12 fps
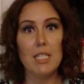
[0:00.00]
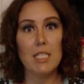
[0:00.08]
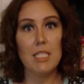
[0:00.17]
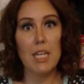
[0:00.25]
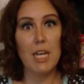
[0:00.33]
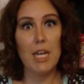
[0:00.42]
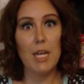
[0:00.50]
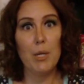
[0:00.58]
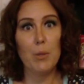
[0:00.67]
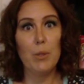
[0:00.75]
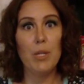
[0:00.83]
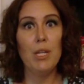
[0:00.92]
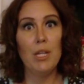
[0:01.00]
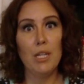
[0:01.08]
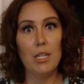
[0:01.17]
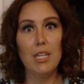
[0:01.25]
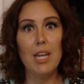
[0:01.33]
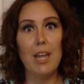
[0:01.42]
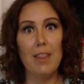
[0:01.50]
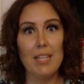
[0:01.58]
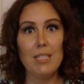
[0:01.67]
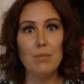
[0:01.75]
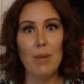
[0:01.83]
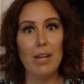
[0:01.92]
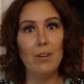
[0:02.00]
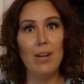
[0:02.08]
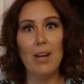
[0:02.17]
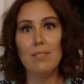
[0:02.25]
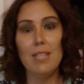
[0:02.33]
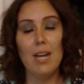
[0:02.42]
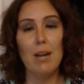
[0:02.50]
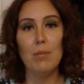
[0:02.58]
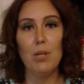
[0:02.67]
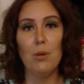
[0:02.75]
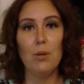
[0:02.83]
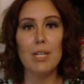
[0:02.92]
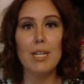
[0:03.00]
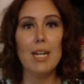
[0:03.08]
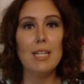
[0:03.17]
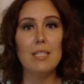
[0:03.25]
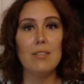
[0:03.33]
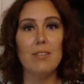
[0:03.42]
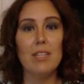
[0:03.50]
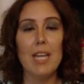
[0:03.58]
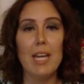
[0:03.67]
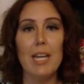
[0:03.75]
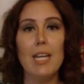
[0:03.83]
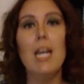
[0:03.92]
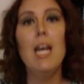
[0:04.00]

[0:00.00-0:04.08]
So yeah, that's why I don't have time to organize everything.